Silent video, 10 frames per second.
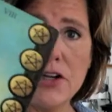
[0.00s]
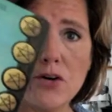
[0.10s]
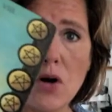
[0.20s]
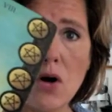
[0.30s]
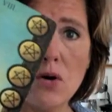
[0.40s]
and
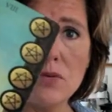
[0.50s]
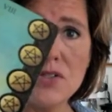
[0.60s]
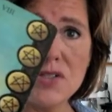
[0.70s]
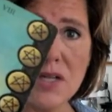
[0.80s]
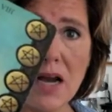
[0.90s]
your own
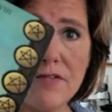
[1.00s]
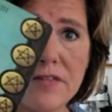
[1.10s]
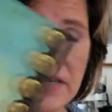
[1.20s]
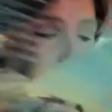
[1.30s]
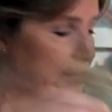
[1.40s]
stuff
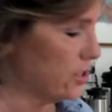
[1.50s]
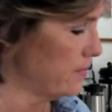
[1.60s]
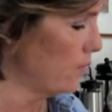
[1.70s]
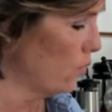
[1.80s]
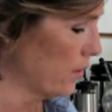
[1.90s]
that needs to
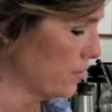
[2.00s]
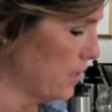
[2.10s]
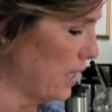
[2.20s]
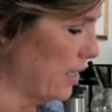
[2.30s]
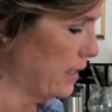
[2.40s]
be worked
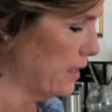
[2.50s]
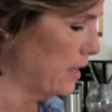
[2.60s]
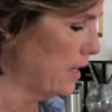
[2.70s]
on,